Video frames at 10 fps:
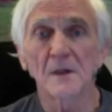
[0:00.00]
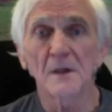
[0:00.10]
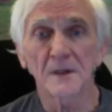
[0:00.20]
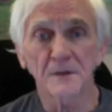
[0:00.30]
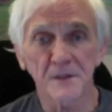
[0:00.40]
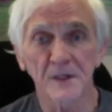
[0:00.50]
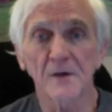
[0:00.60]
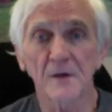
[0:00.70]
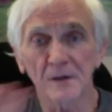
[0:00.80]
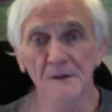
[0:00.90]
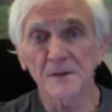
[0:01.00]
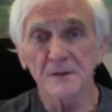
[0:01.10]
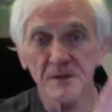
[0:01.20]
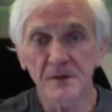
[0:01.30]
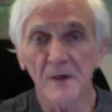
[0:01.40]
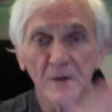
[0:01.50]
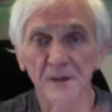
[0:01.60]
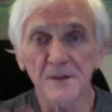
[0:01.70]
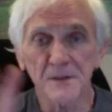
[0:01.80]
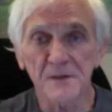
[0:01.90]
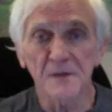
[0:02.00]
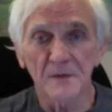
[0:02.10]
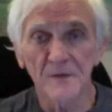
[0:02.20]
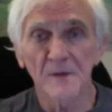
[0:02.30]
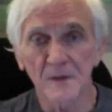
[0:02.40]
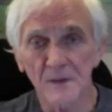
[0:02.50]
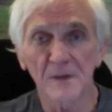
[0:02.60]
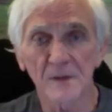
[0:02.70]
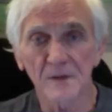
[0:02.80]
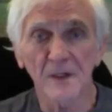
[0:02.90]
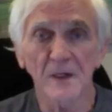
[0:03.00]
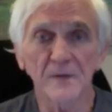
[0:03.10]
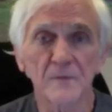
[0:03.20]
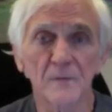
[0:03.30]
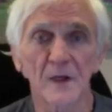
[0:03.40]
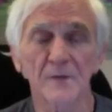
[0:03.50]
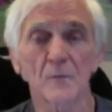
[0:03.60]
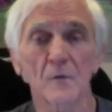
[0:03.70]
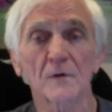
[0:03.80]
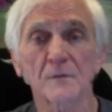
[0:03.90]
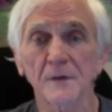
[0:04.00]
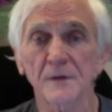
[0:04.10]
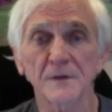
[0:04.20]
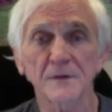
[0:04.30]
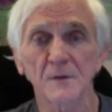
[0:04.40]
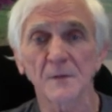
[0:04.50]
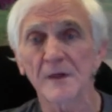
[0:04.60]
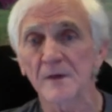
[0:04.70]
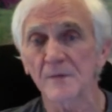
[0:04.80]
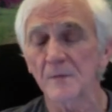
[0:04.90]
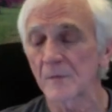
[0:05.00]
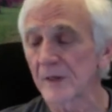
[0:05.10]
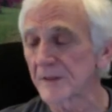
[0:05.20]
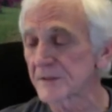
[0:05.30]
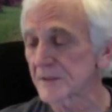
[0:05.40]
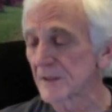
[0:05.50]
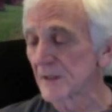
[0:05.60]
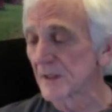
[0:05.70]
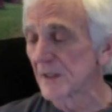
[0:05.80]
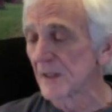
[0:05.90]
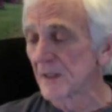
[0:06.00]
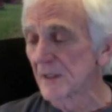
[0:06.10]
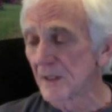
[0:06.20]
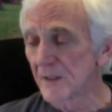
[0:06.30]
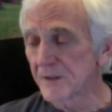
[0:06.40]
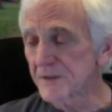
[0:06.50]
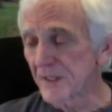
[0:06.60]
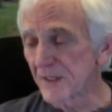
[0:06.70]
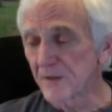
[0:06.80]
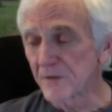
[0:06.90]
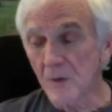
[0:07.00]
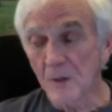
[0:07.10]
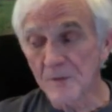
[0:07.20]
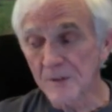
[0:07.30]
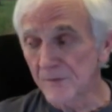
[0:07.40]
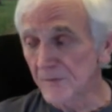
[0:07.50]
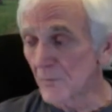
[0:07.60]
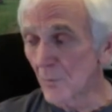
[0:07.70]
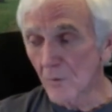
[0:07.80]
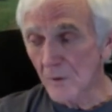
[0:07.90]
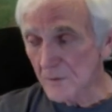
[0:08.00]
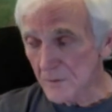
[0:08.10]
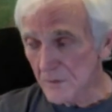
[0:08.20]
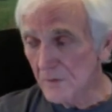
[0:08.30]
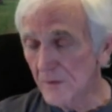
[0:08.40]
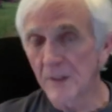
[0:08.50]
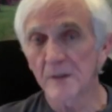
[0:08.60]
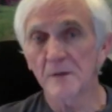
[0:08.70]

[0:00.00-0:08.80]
like you said, all of these areas, you know, that I've, I've worked with in so many different ways. Understanding trauma even more and the